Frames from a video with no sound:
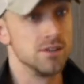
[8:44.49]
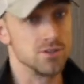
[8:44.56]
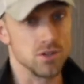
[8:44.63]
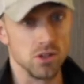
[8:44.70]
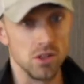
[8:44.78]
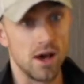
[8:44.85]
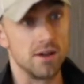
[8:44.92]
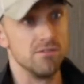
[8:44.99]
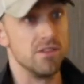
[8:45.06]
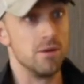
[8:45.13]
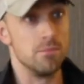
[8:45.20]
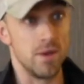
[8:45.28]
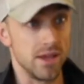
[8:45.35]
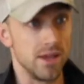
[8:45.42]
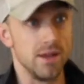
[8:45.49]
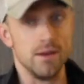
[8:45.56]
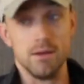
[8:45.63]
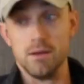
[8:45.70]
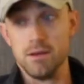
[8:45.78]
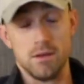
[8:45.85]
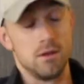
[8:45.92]
There's a lot of them
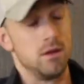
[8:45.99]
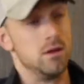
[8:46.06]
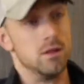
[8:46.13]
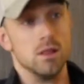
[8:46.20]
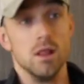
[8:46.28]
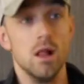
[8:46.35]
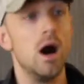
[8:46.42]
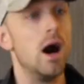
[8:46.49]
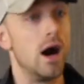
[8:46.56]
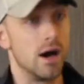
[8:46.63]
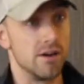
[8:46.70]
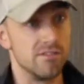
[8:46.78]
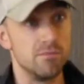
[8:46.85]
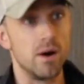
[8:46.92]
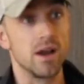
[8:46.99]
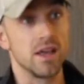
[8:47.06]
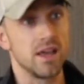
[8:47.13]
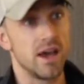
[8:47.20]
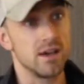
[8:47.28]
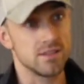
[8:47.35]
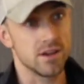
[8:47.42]
making a lot of
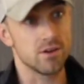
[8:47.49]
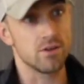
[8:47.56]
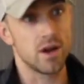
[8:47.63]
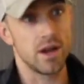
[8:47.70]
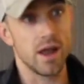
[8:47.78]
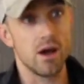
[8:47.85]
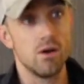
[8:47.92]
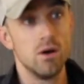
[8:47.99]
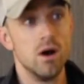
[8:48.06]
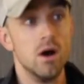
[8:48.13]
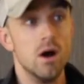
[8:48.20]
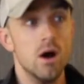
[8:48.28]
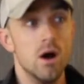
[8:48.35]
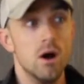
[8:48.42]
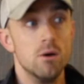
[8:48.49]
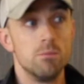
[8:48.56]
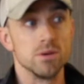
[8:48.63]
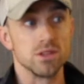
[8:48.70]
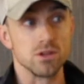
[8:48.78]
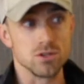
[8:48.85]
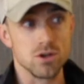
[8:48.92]
money out there right now,
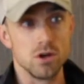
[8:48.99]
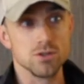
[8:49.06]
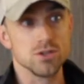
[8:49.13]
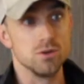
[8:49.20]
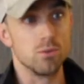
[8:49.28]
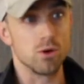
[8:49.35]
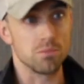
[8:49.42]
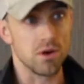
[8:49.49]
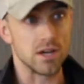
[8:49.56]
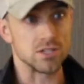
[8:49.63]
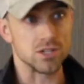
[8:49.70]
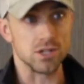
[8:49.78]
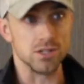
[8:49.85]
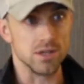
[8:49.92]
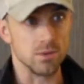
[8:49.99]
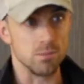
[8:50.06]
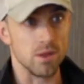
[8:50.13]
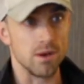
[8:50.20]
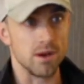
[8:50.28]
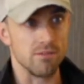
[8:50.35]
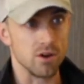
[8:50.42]
but there's also more pressure on them
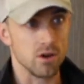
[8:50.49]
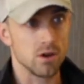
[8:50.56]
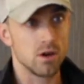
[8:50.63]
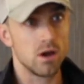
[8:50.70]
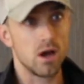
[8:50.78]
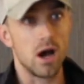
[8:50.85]
than ever.